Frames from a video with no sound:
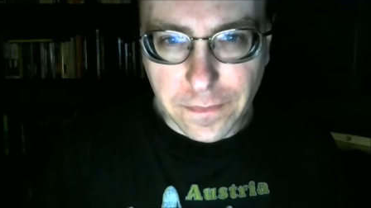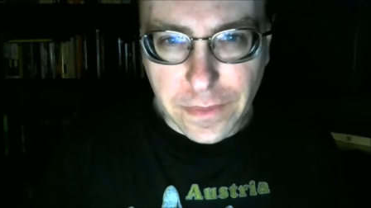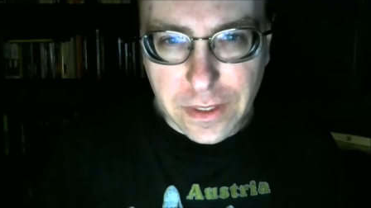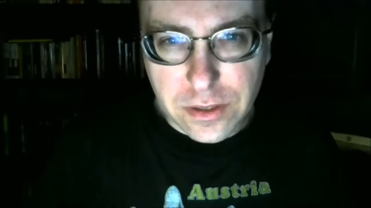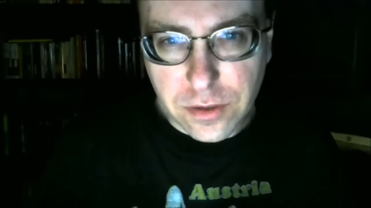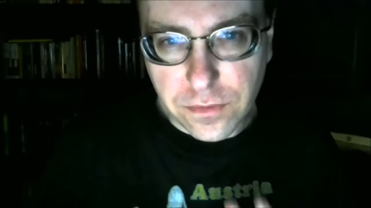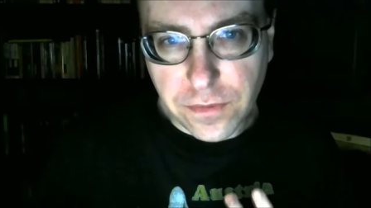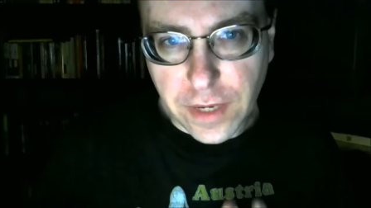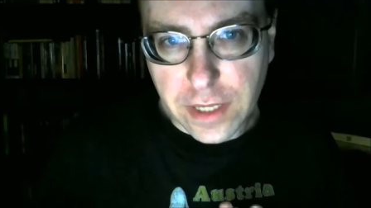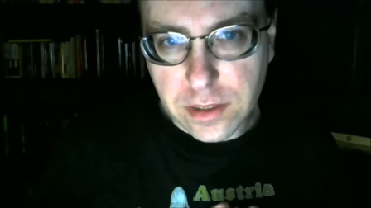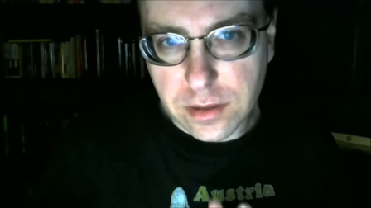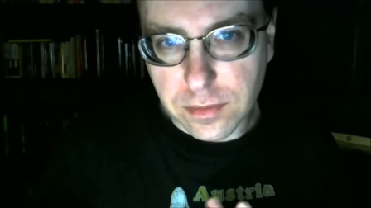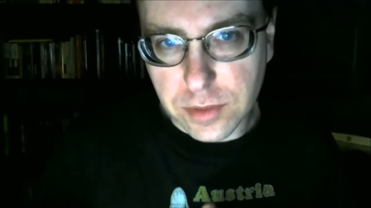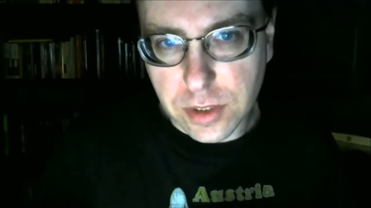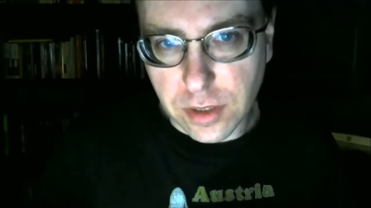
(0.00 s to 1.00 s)
So facts
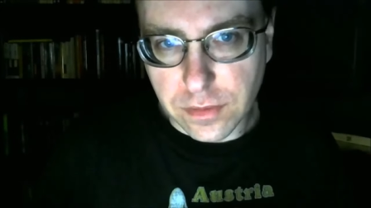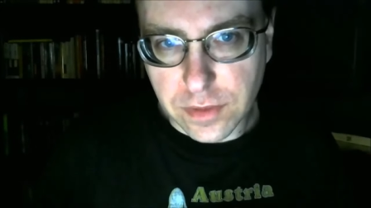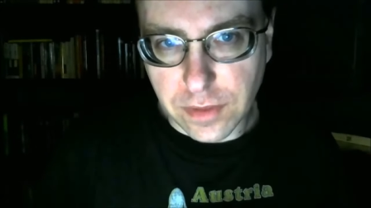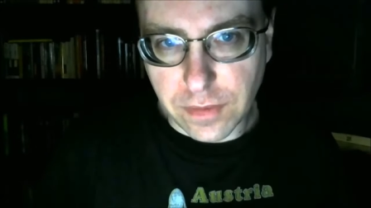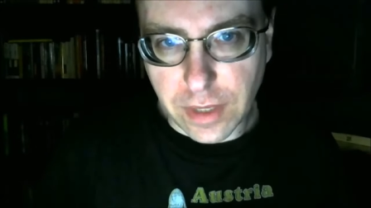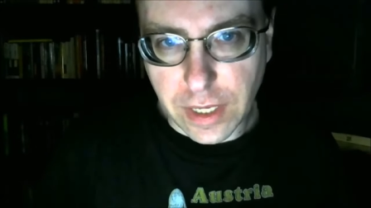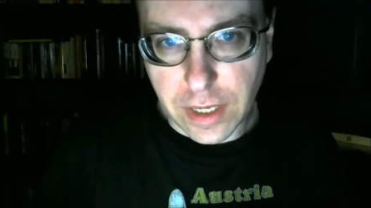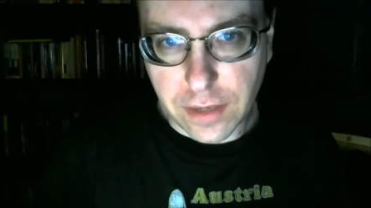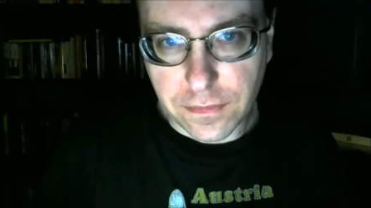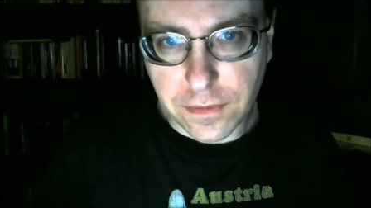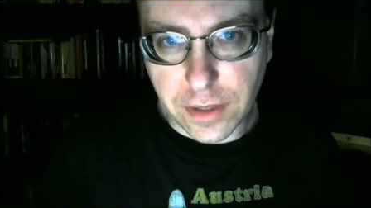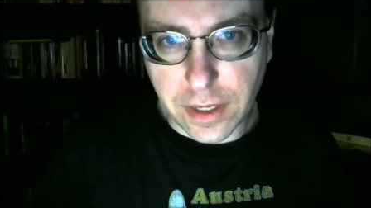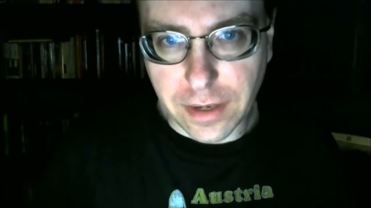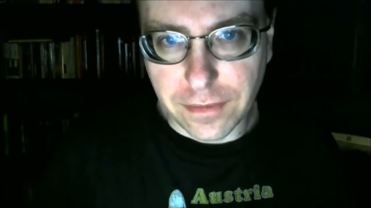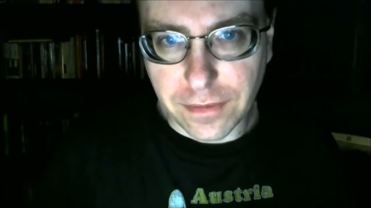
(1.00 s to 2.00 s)
themselves have a
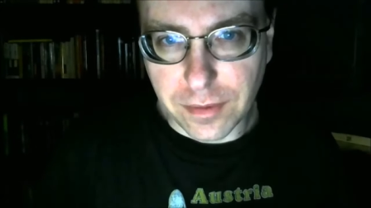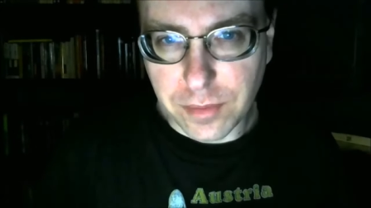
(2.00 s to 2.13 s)
half-life, and